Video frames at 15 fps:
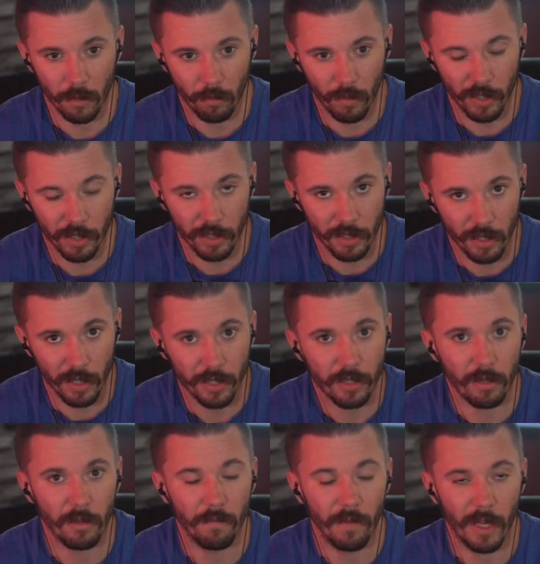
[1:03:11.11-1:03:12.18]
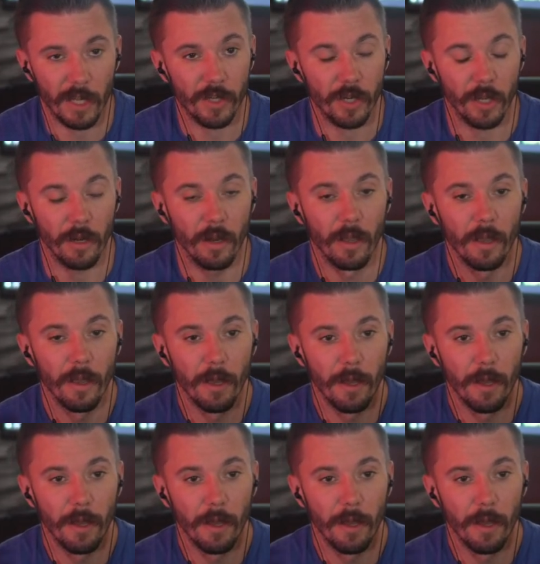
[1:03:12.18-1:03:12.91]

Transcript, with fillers: with Russia's initial invasion.